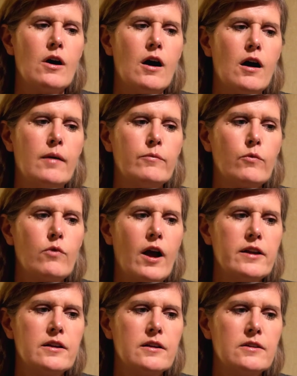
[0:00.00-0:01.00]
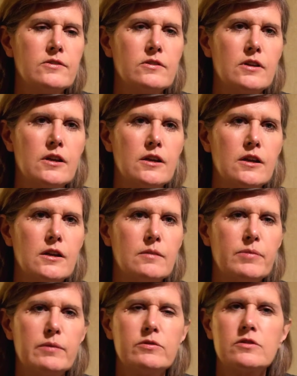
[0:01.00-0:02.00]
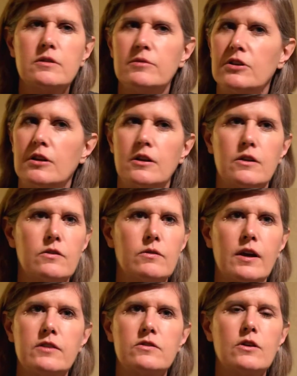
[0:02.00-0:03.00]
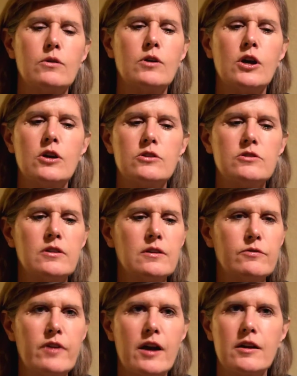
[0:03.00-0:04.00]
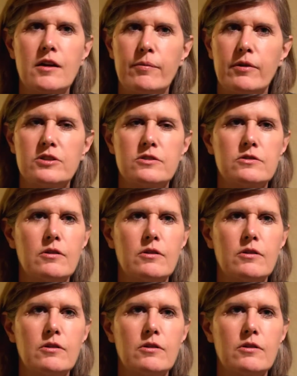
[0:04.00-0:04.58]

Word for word: um, right in in people's communities, right? So drilling and fracking operations